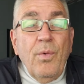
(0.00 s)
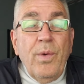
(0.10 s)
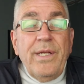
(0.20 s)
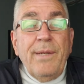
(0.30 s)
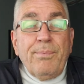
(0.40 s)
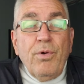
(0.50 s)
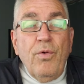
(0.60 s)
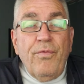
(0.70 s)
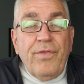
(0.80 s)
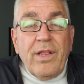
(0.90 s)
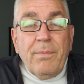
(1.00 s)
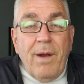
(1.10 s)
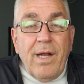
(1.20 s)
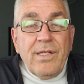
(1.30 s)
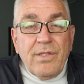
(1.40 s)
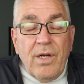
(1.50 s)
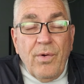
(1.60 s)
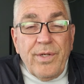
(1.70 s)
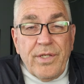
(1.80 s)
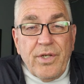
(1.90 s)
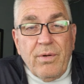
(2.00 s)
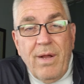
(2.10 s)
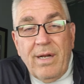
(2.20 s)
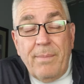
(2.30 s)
We need proof that the markets are going to turn around.